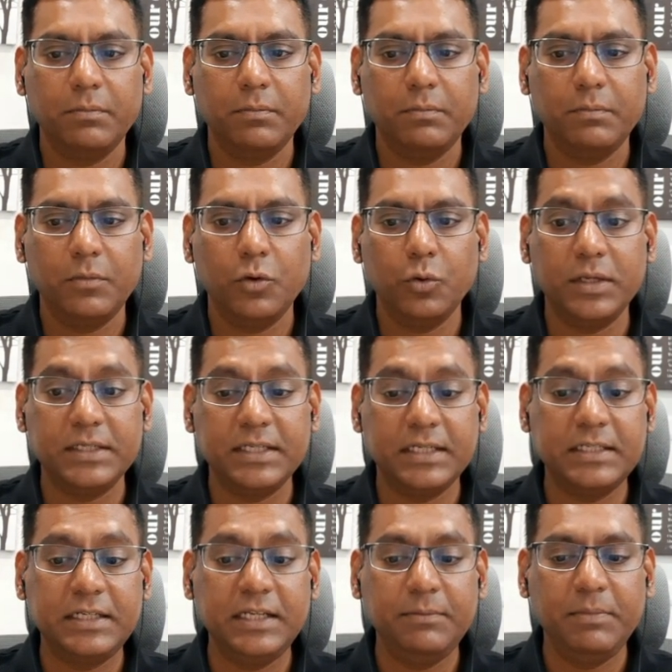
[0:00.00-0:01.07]
Okay,
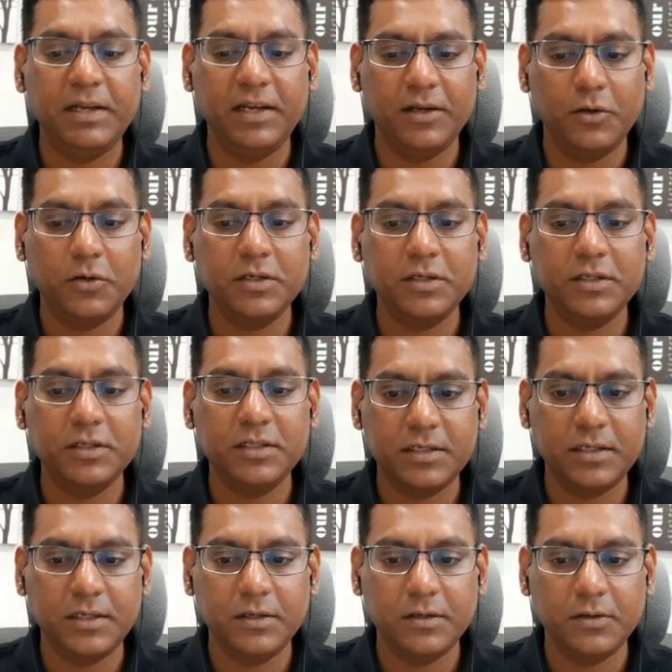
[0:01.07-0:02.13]
16 million, not 60.
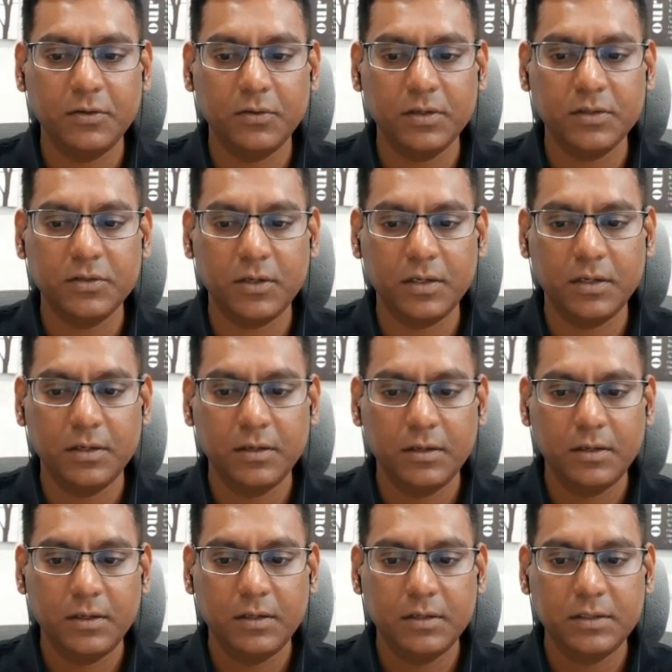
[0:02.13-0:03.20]
Sorry,
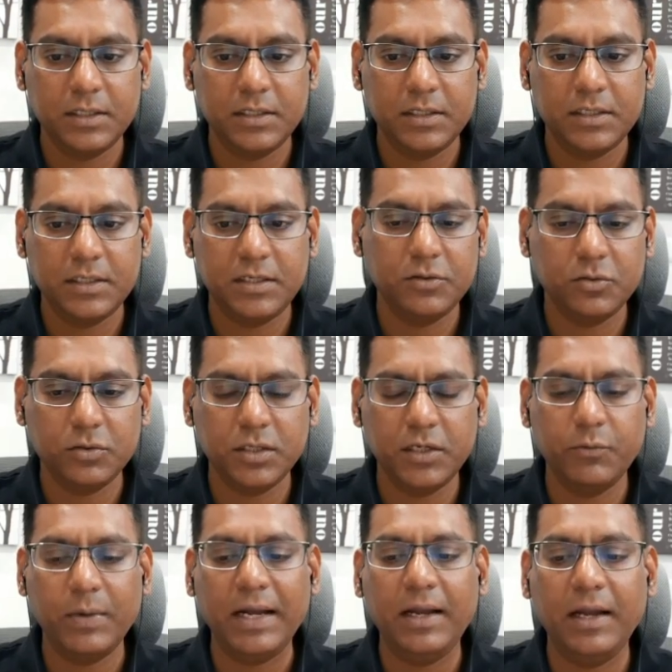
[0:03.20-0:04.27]
16. So
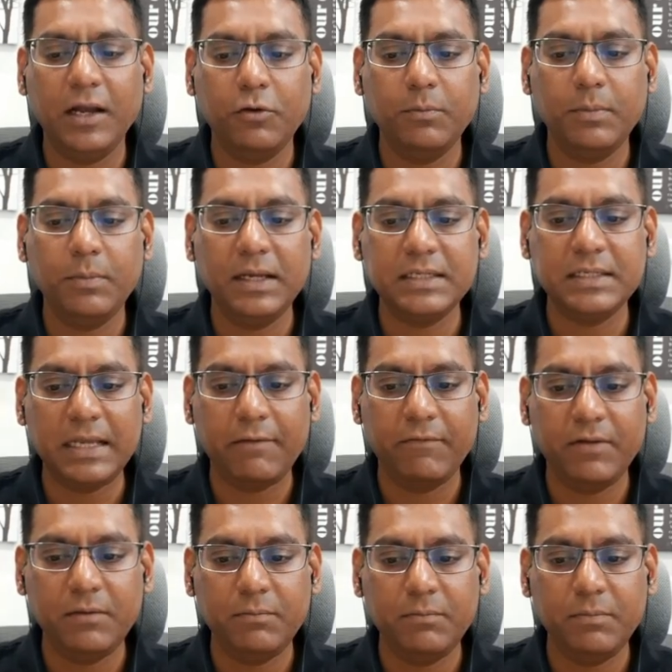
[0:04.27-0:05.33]
it went down by
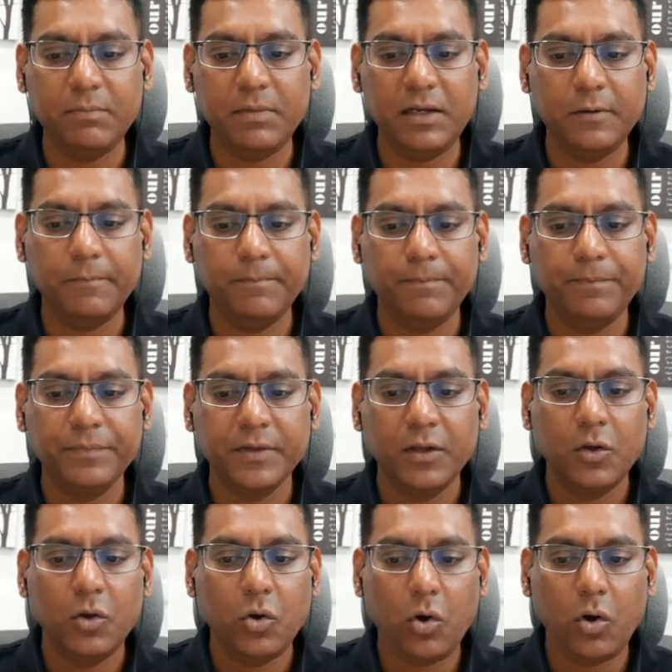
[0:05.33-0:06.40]
7 million
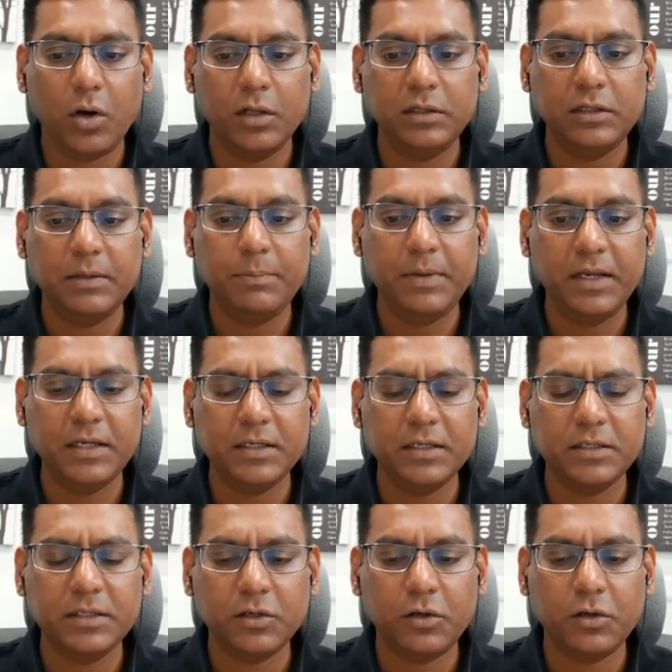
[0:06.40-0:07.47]
on the base
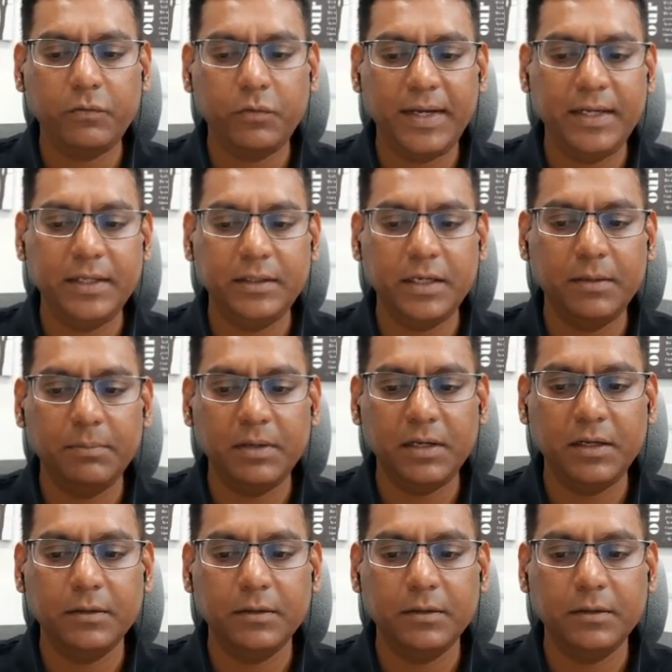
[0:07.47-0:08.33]
of 23 million.